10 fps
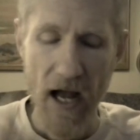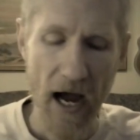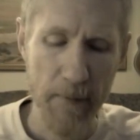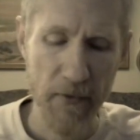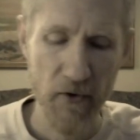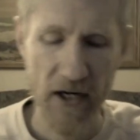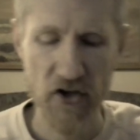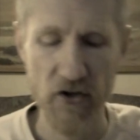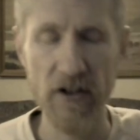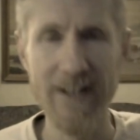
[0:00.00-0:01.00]

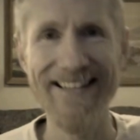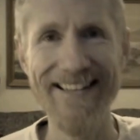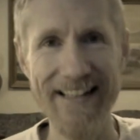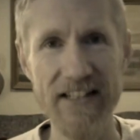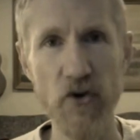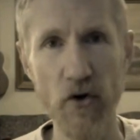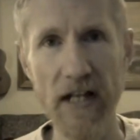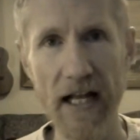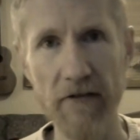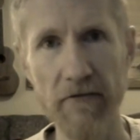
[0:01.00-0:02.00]
operational in your
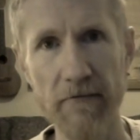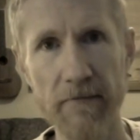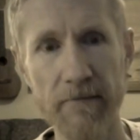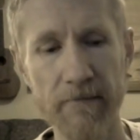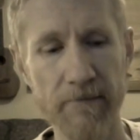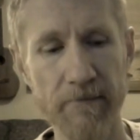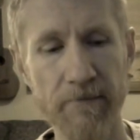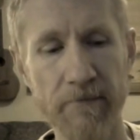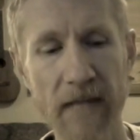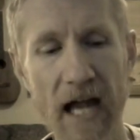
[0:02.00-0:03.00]
life.
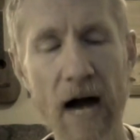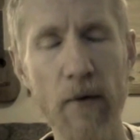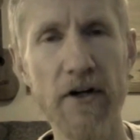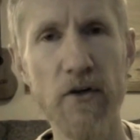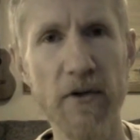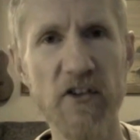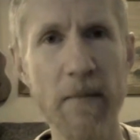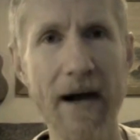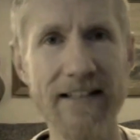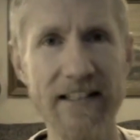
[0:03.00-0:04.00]
How are you
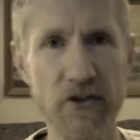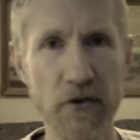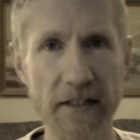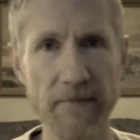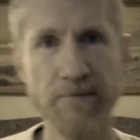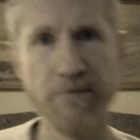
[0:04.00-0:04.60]
responding to it?